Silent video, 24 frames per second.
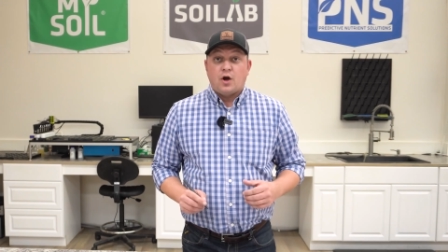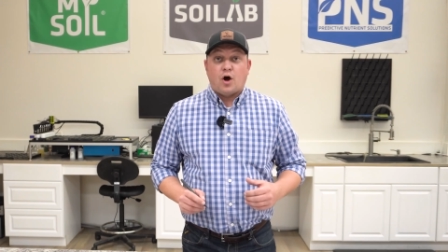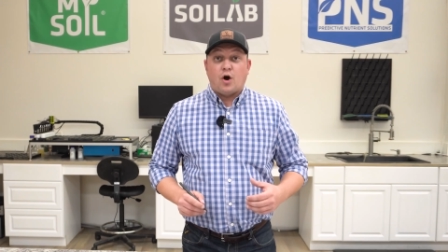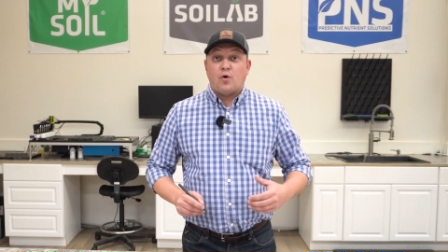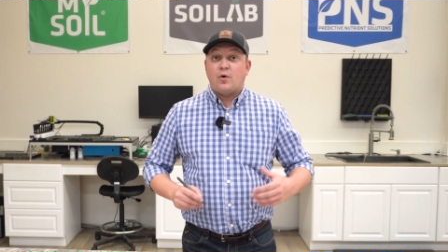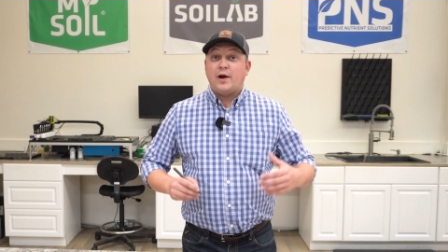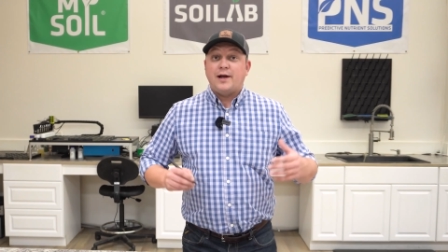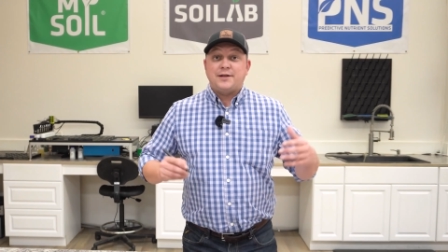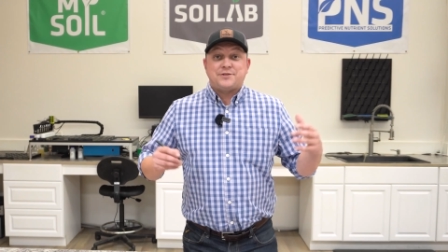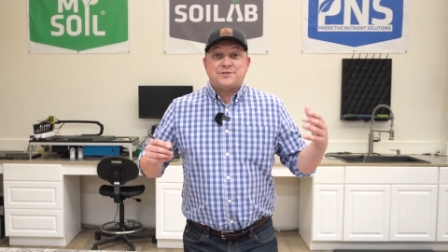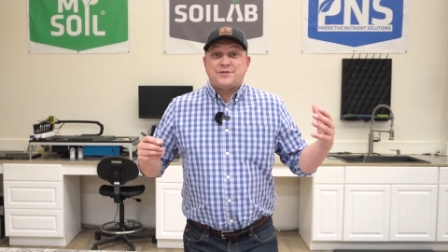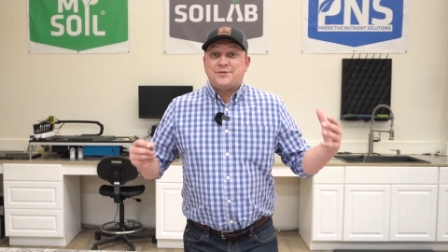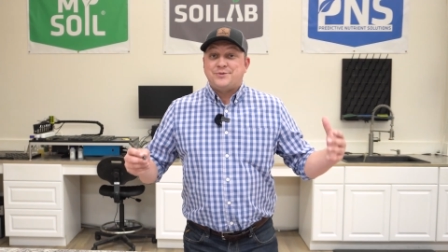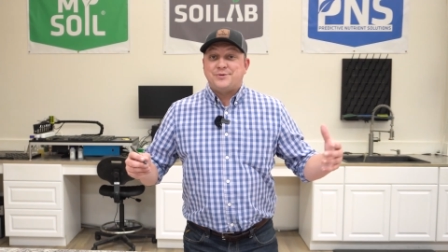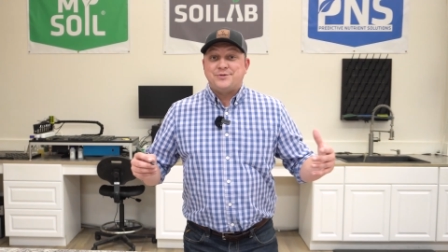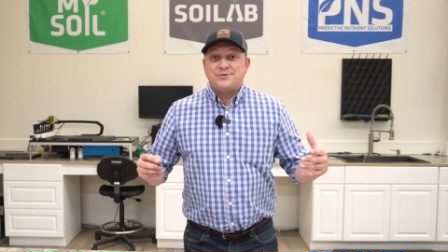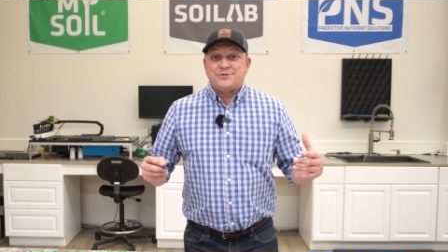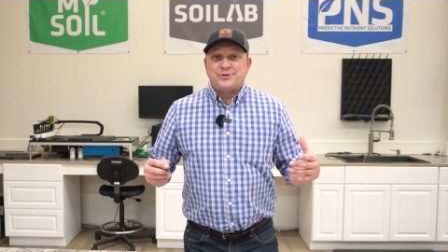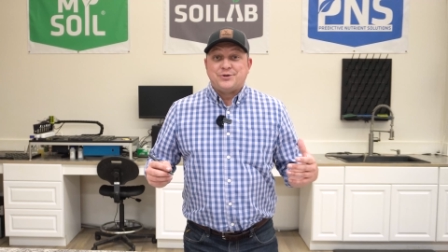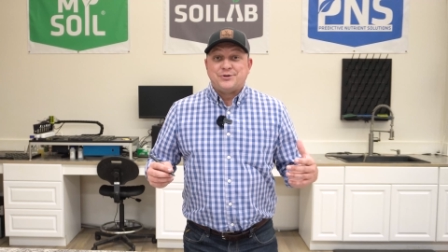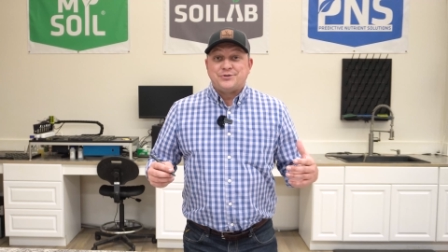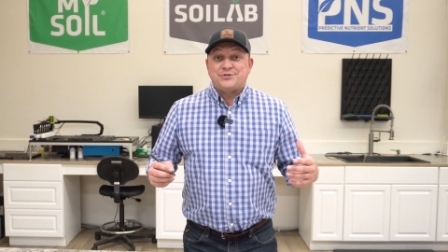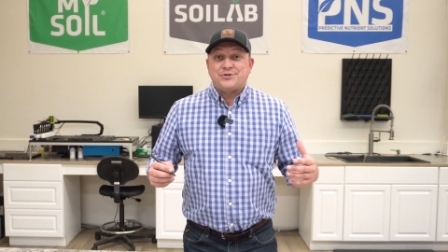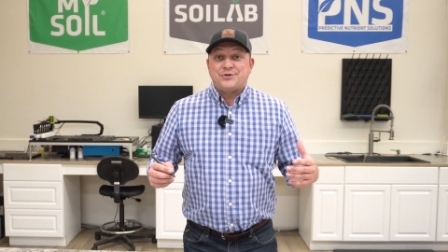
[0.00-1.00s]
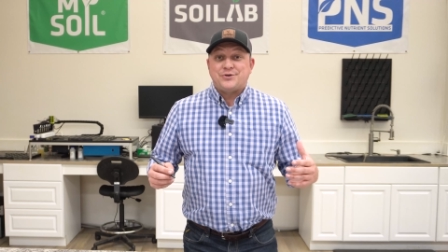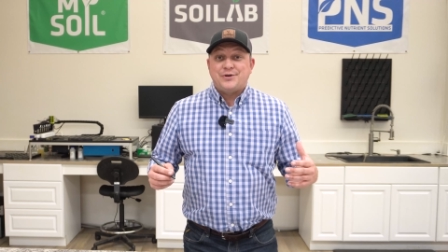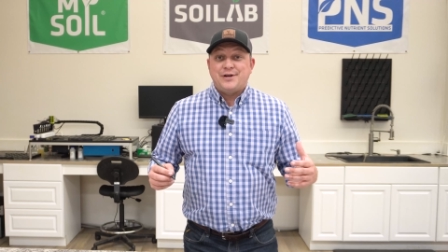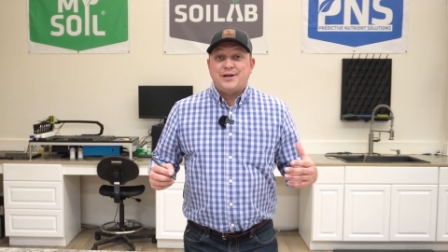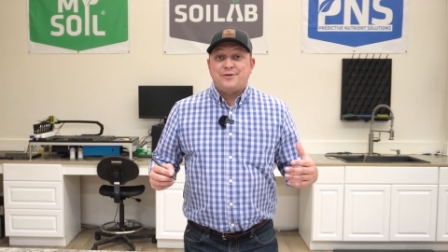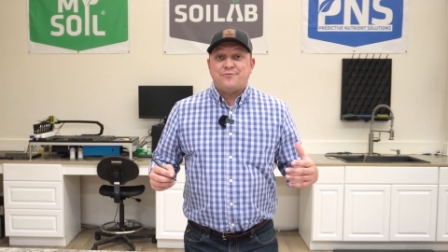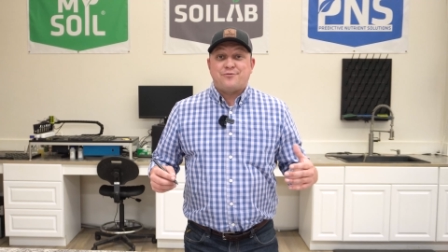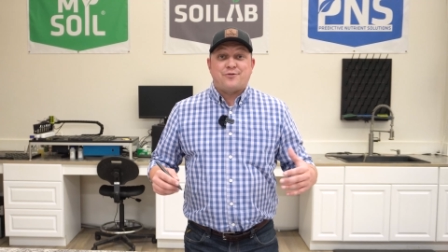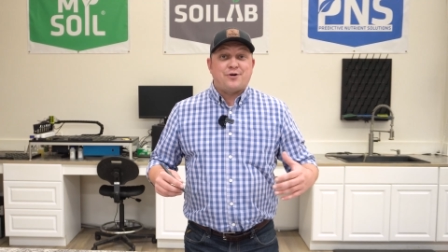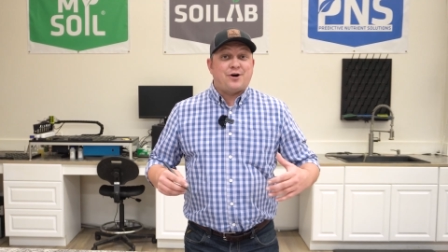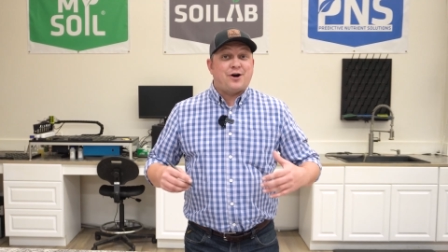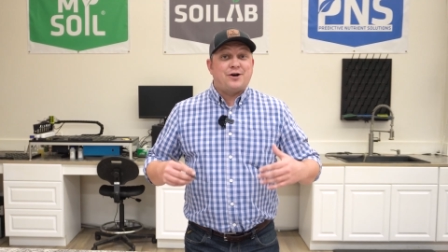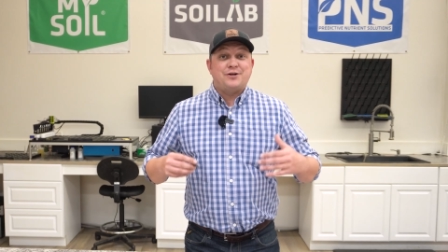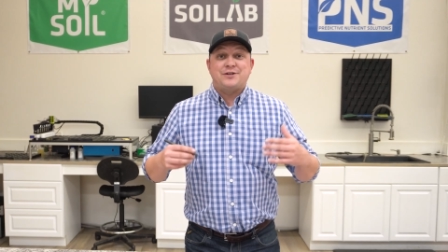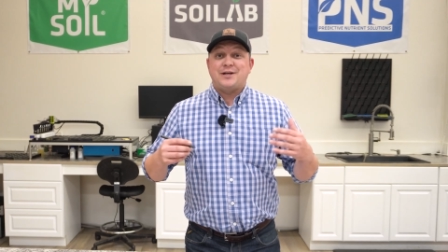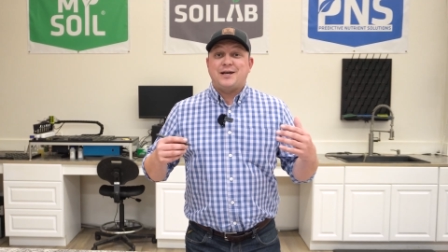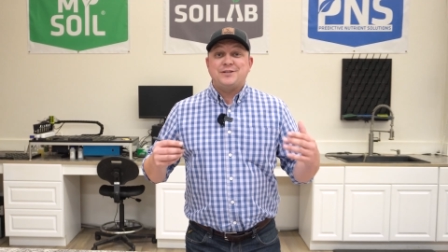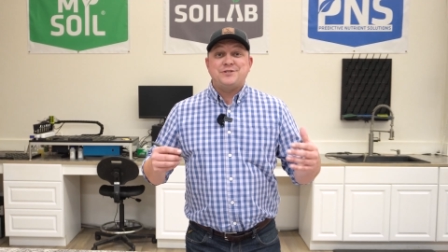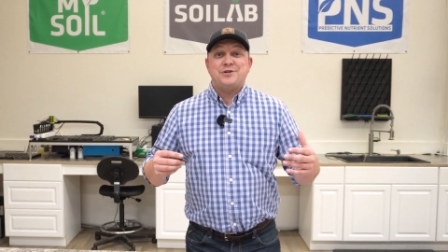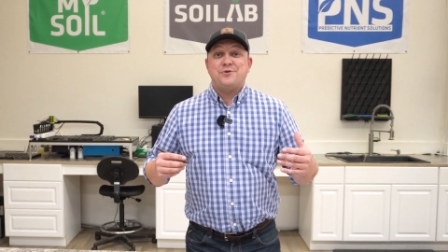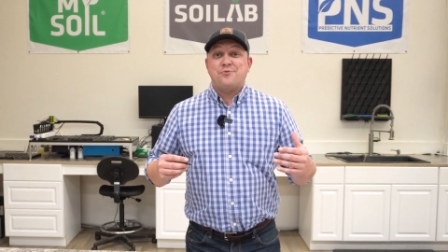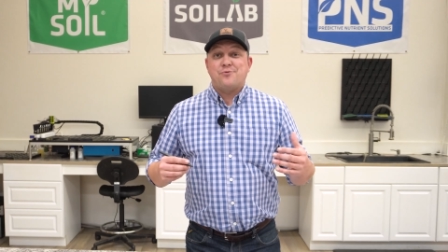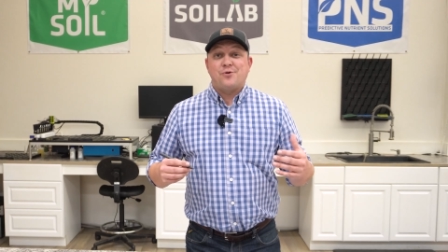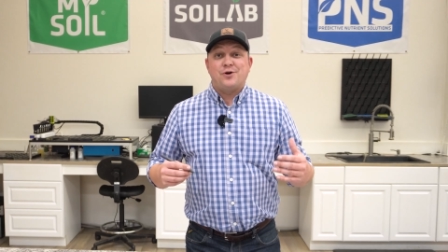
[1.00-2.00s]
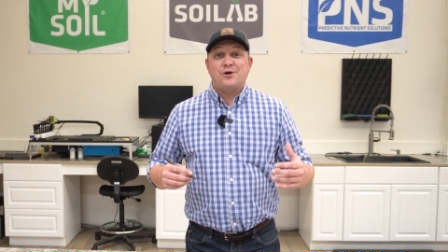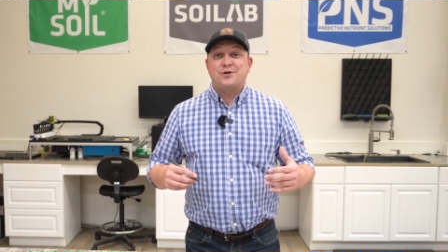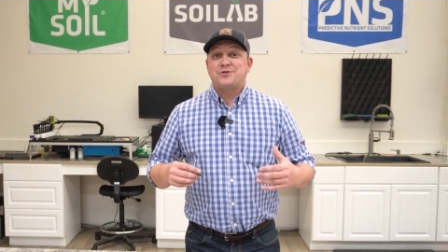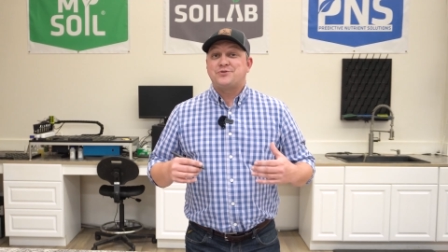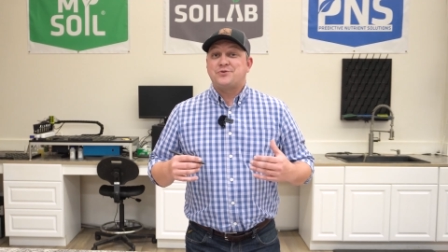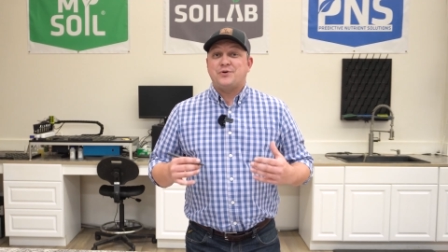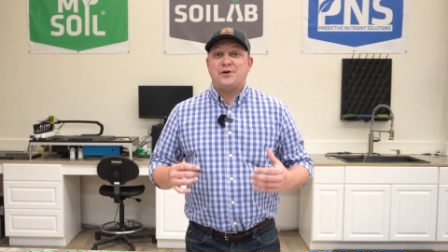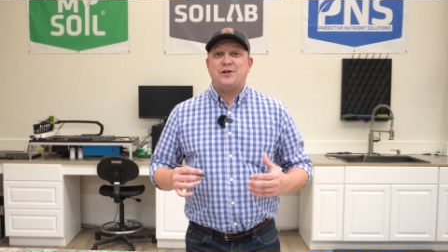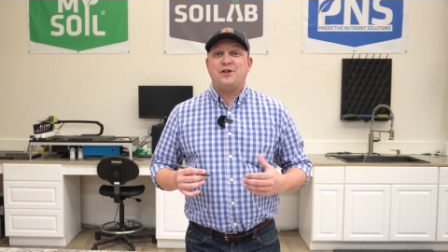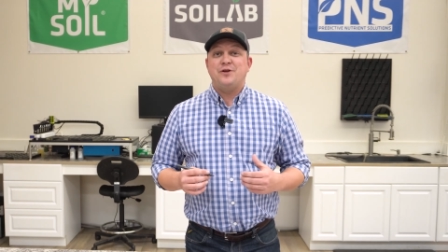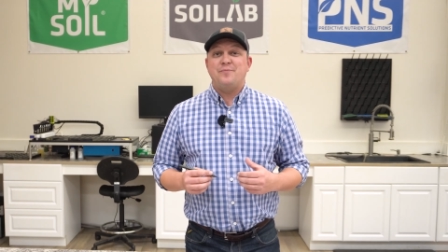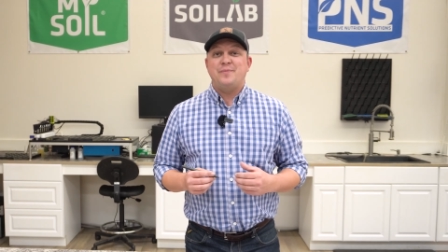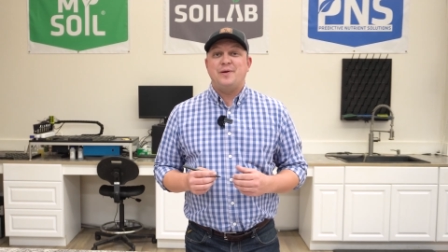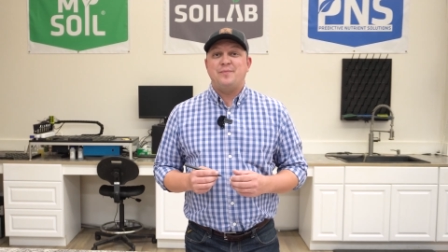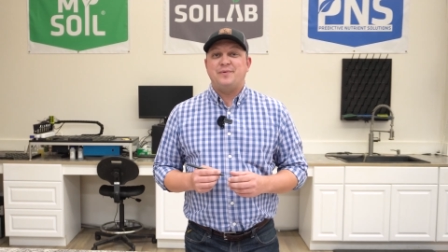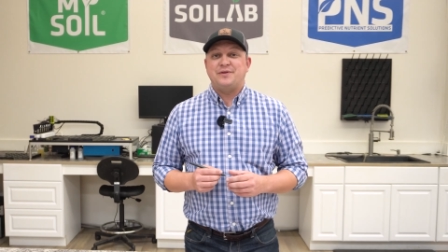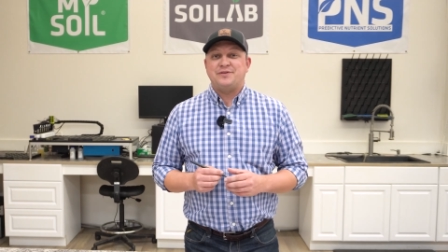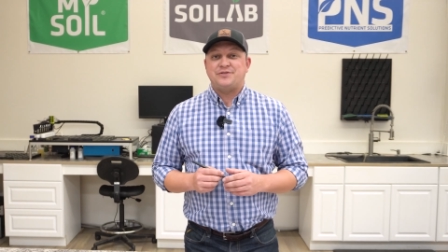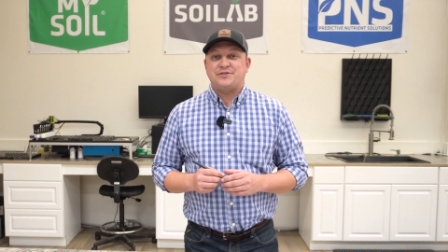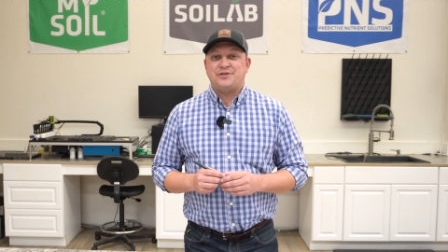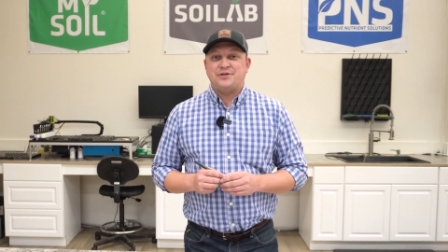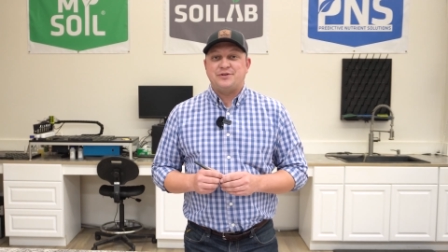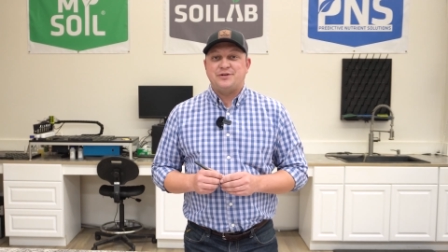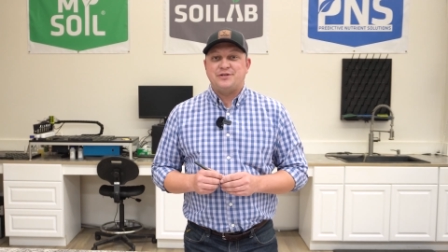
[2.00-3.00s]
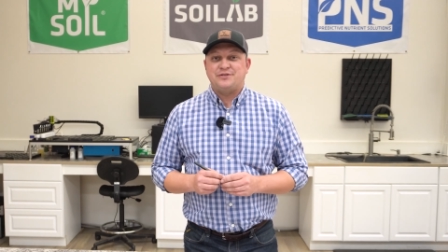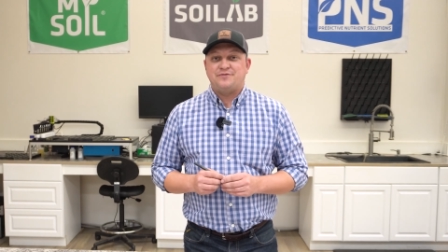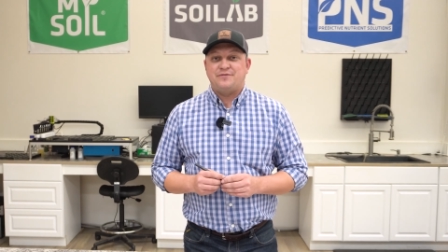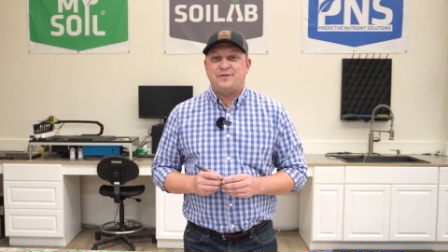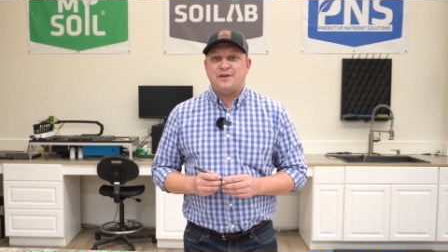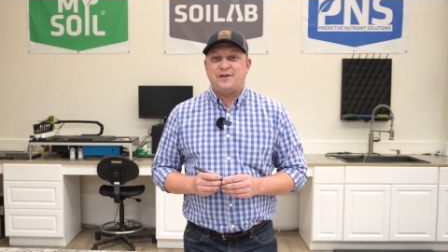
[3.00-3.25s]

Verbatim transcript: All right, so the results are in for our Does It Work Soil Amendment Series